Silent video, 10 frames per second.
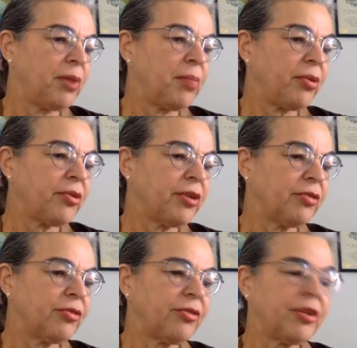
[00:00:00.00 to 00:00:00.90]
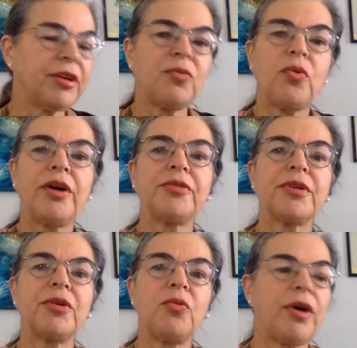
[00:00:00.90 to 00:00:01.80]
People are interested in
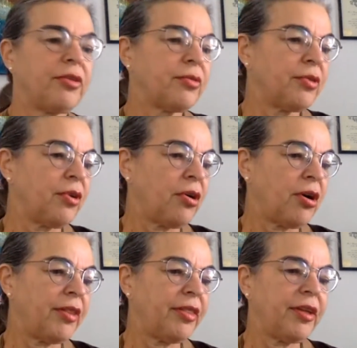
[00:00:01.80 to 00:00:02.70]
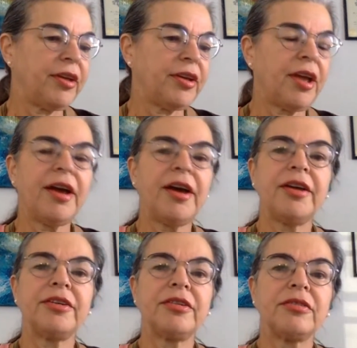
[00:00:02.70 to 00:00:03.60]
wondering whether or not they
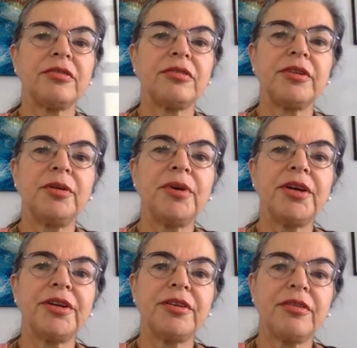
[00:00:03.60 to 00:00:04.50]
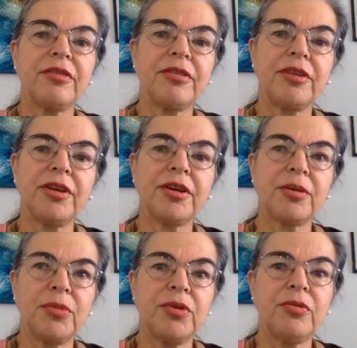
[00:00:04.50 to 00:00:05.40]
can limit the
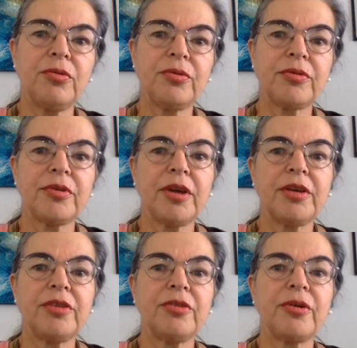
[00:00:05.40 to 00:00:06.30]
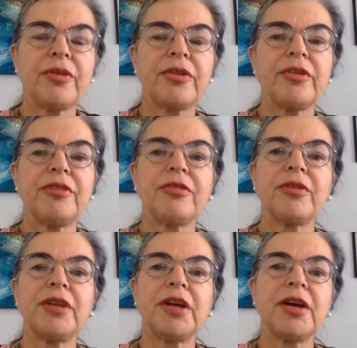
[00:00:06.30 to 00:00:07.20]
commute. Is
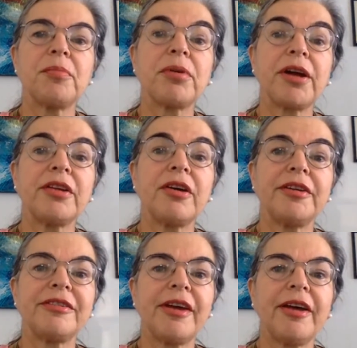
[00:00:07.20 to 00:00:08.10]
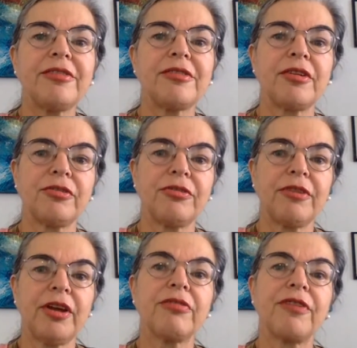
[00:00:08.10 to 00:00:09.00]
there any kind of bright line test under
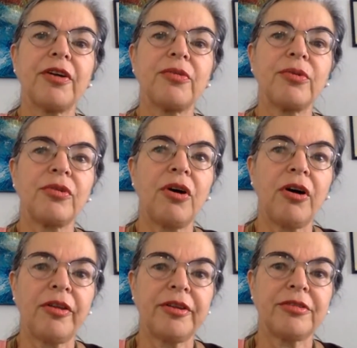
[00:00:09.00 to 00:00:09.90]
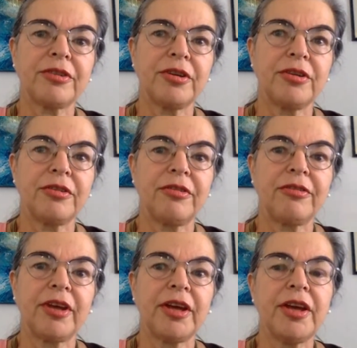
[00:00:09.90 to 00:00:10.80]
state or federal law that's going to
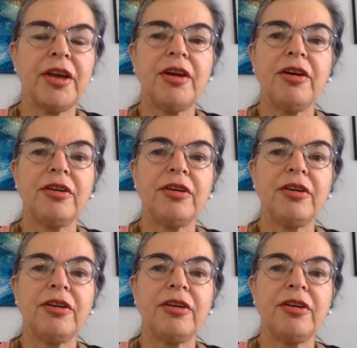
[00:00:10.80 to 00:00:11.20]
say